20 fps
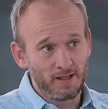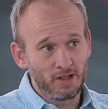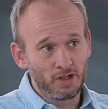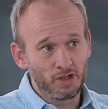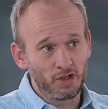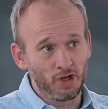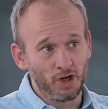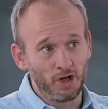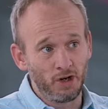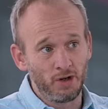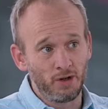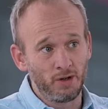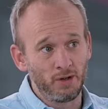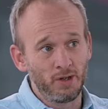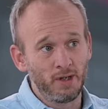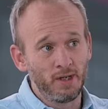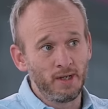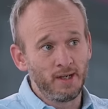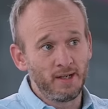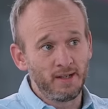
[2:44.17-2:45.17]
so
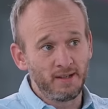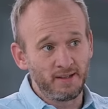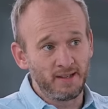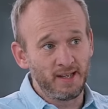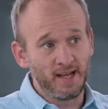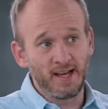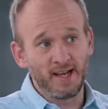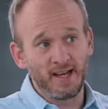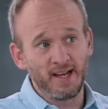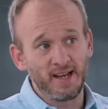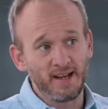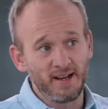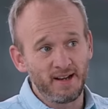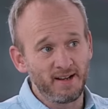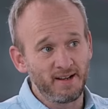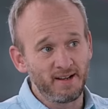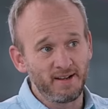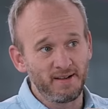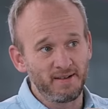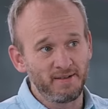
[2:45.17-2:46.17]
they,
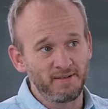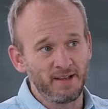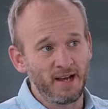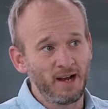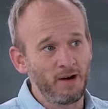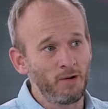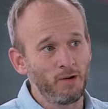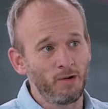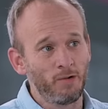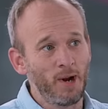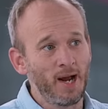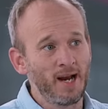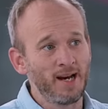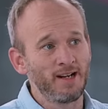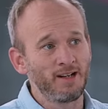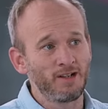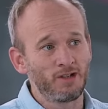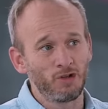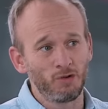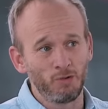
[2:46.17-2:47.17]
they were
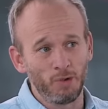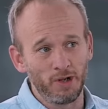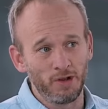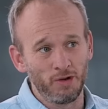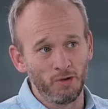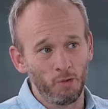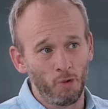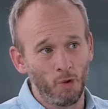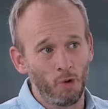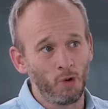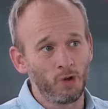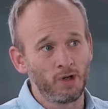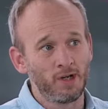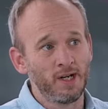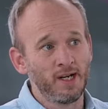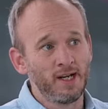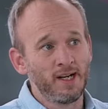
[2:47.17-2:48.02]
running to win the ward.